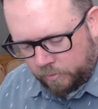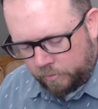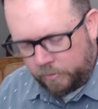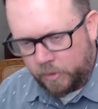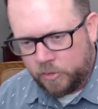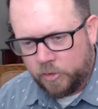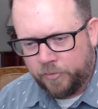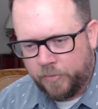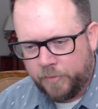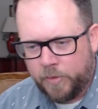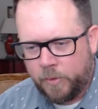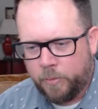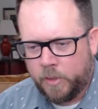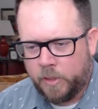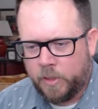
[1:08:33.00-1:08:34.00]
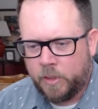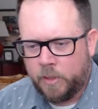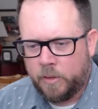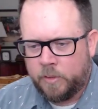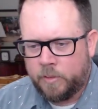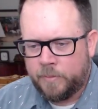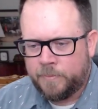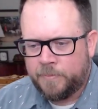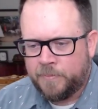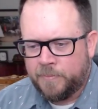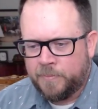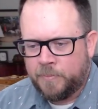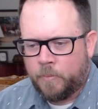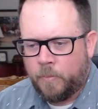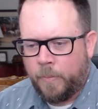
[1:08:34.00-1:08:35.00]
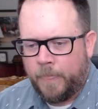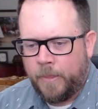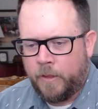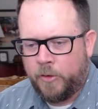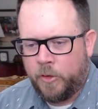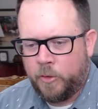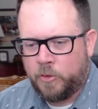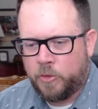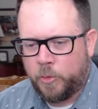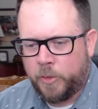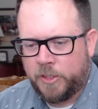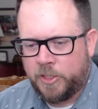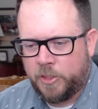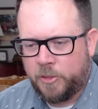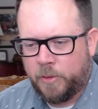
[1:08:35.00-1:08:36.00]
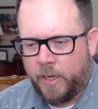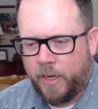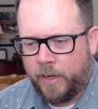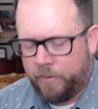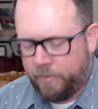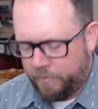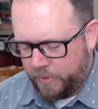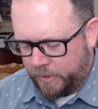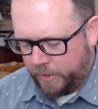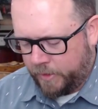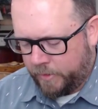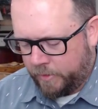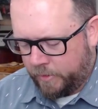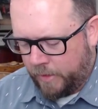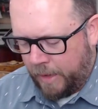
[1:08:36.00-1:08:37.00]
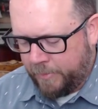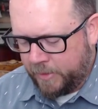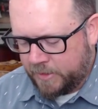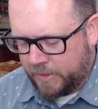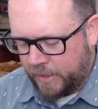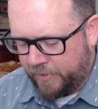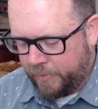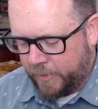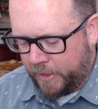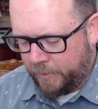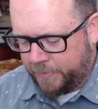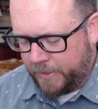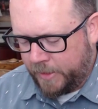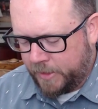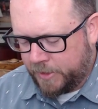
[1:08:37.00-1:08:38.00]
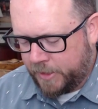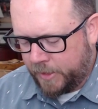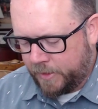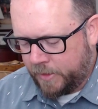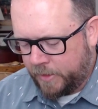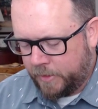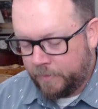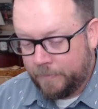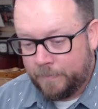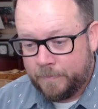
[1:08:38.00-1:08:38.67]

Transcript: Retro 51. New Twitch UI, really? I must not have been updated yet then.